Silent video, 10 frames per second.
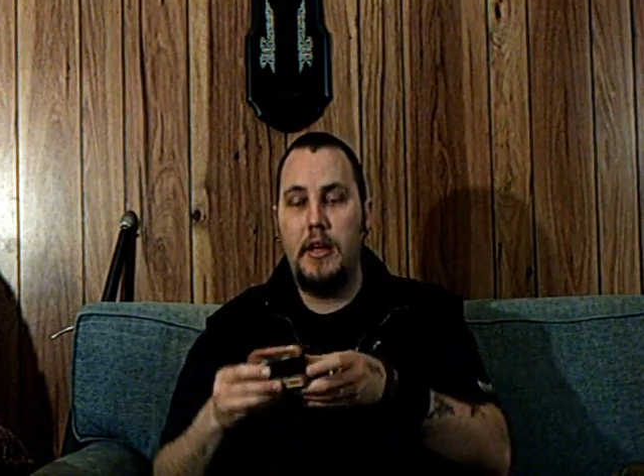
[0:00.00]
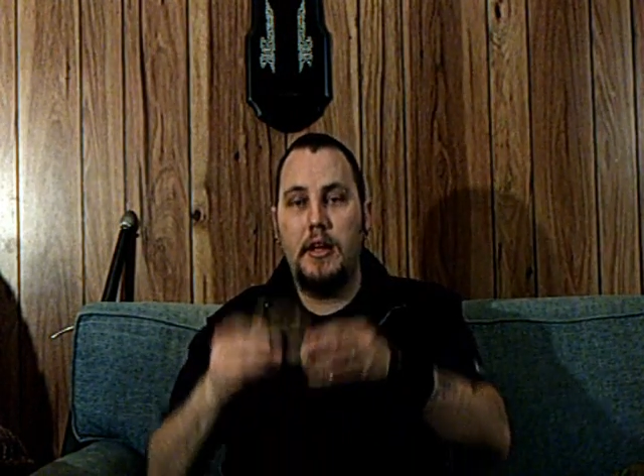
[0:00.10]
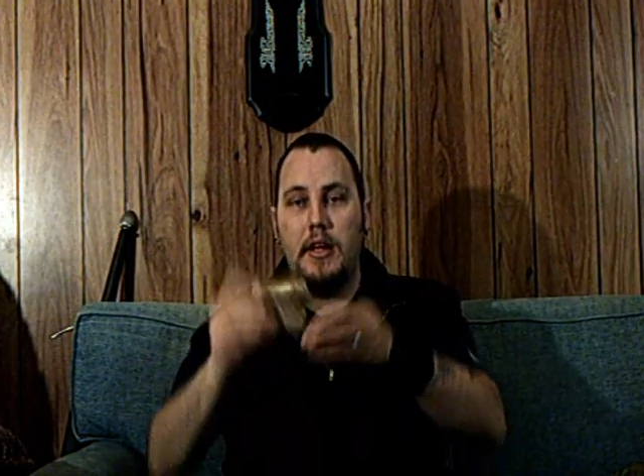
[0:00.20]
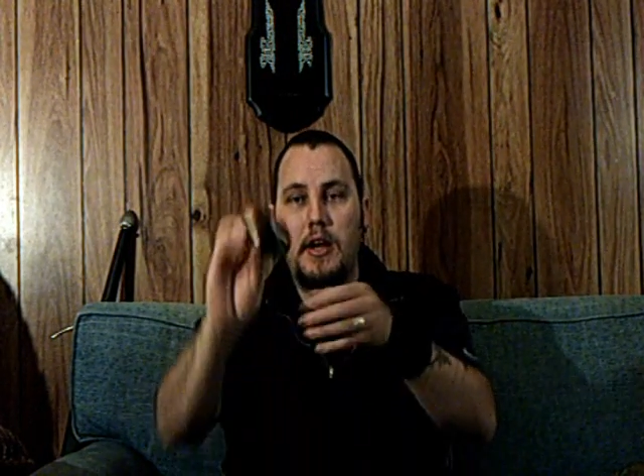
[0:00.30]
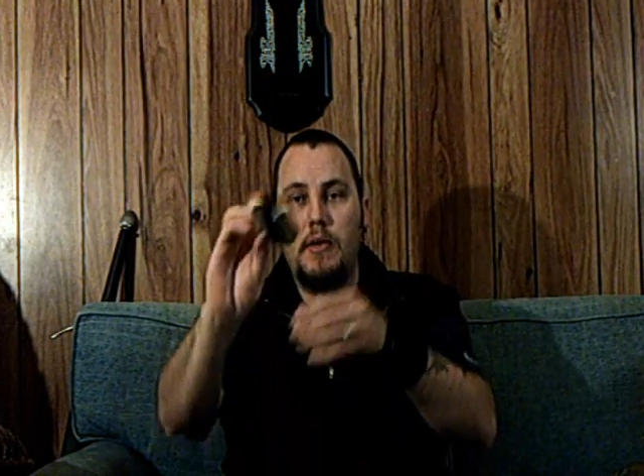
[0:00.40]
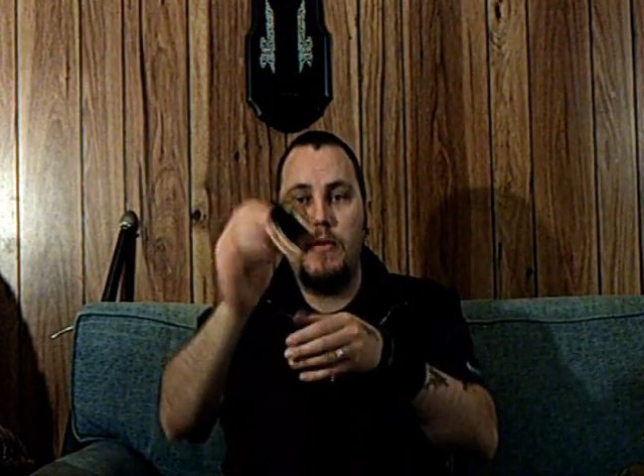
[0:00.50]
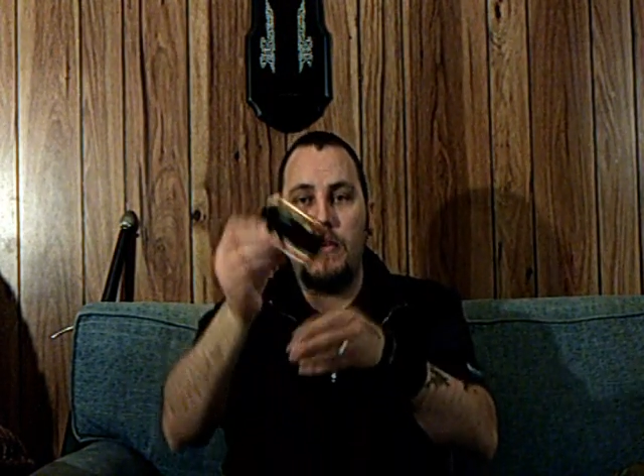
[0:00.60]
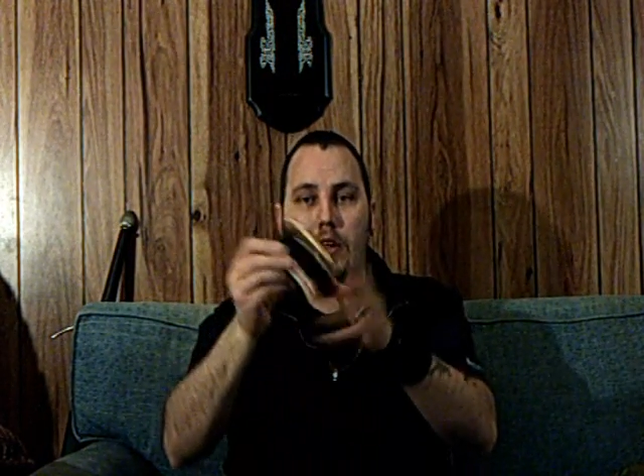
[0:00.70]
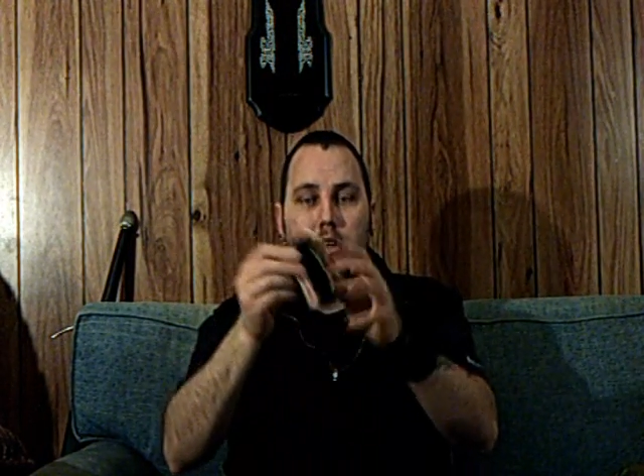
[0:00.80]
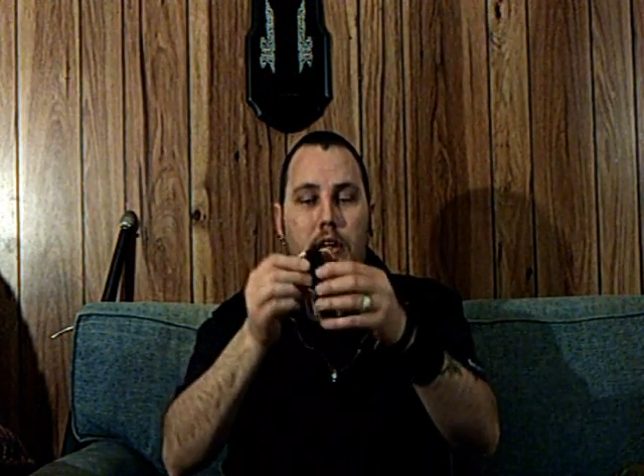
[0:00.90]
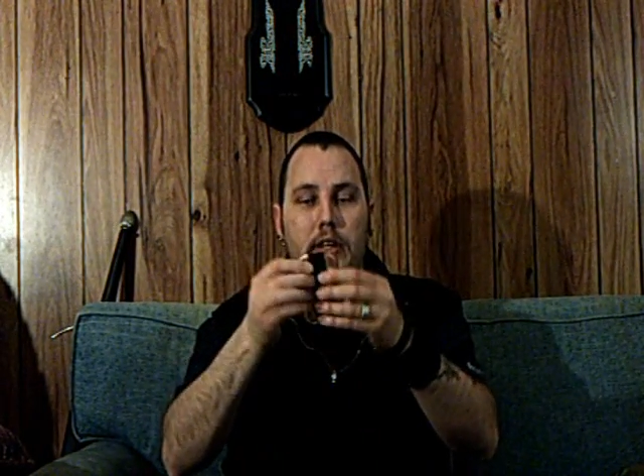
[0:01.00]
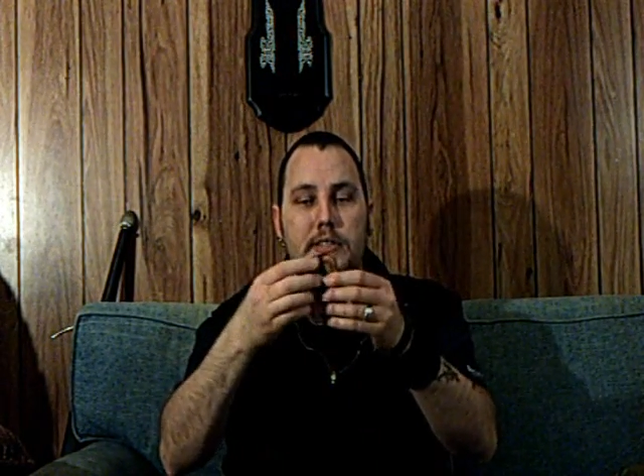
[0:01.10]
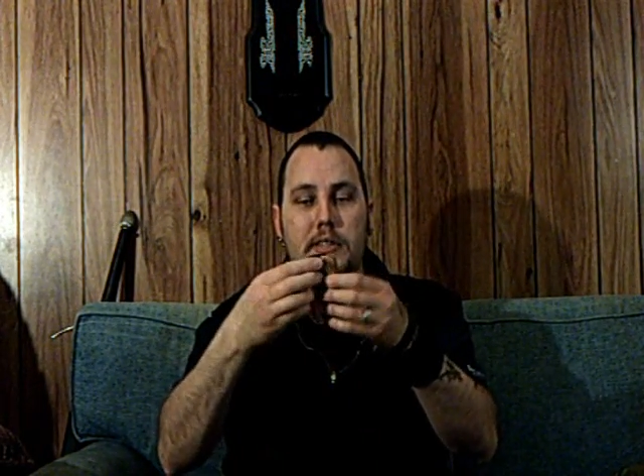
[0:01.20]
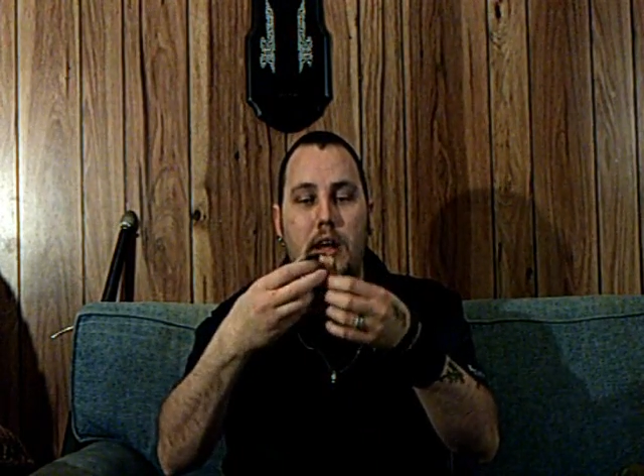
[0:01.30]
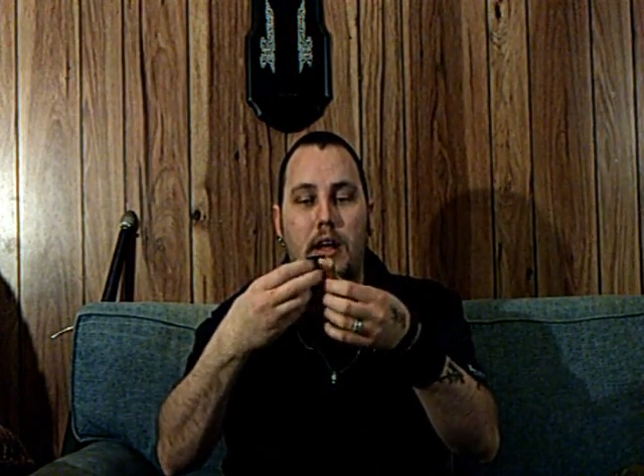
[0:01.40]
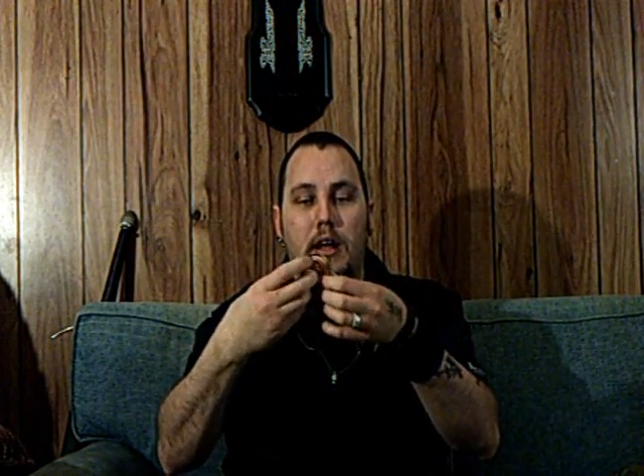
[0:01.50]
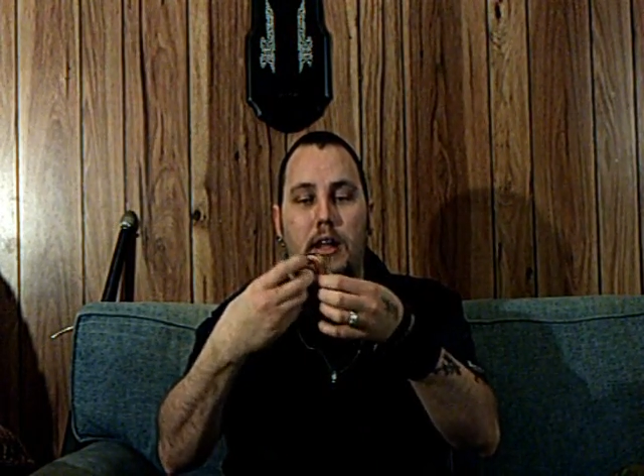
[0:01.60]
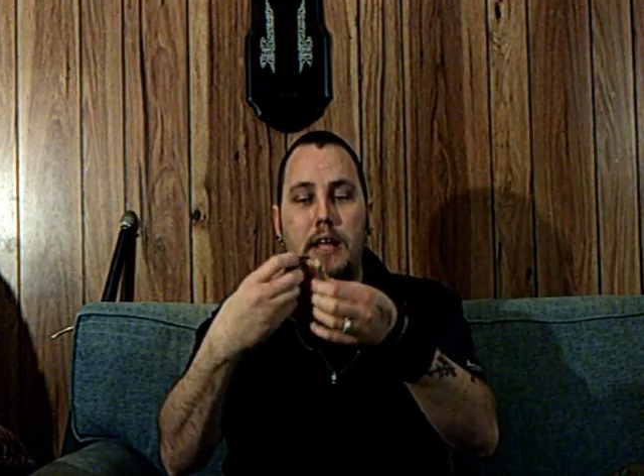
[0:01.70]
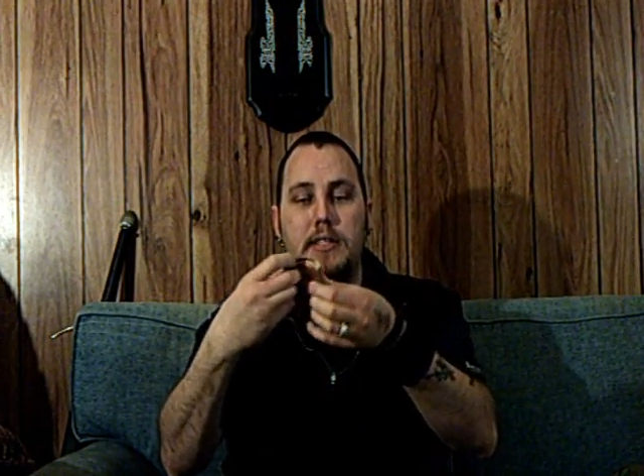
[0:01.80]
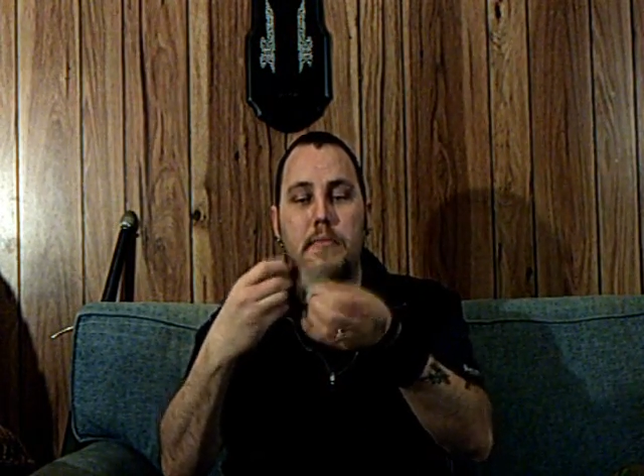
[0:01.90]
And here we've got a little
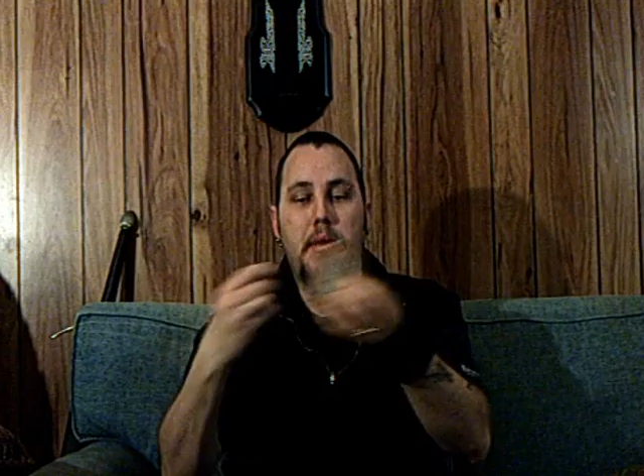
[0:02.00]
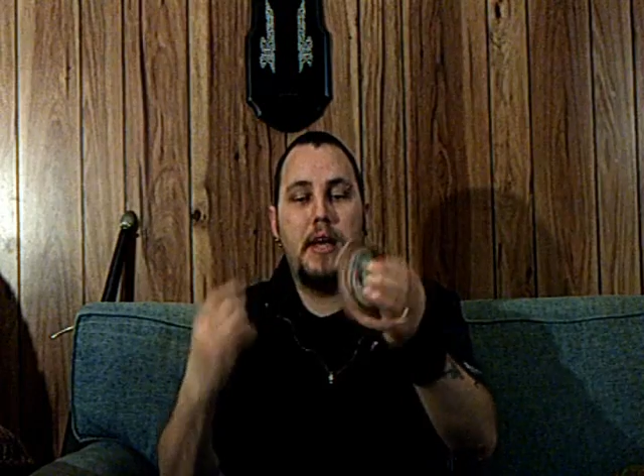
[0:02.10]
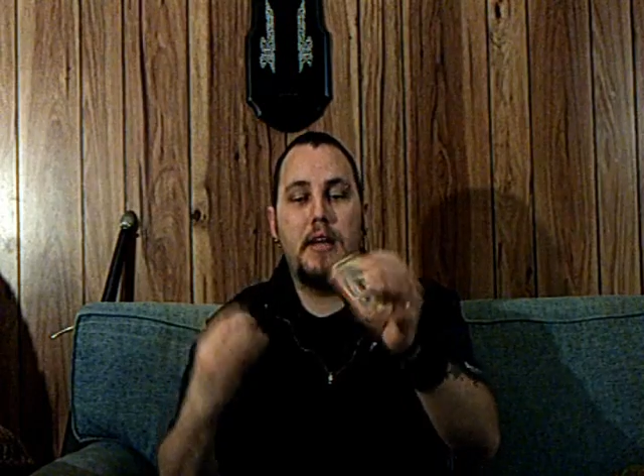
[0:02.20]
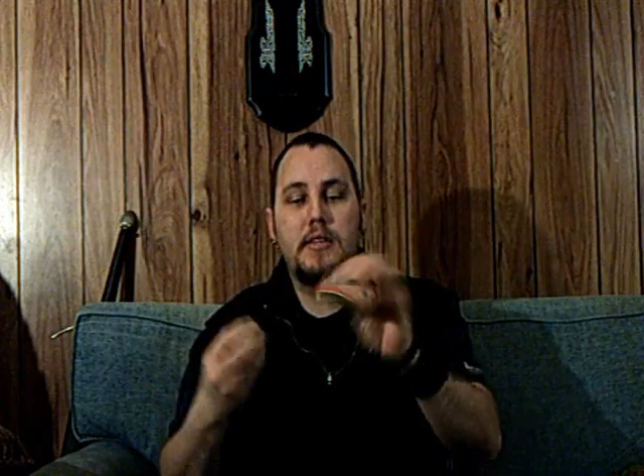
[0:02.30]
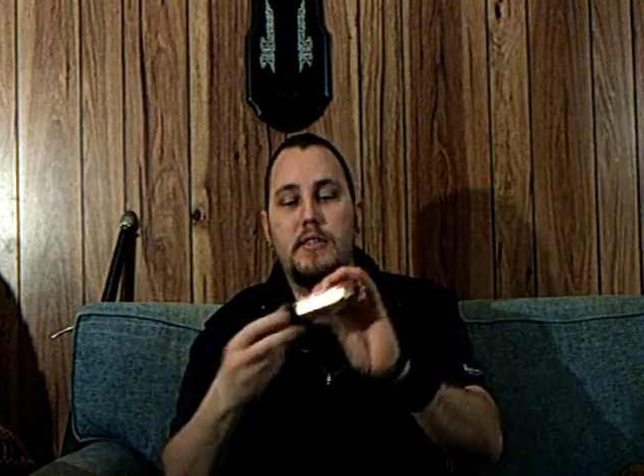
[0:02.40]
elastic band.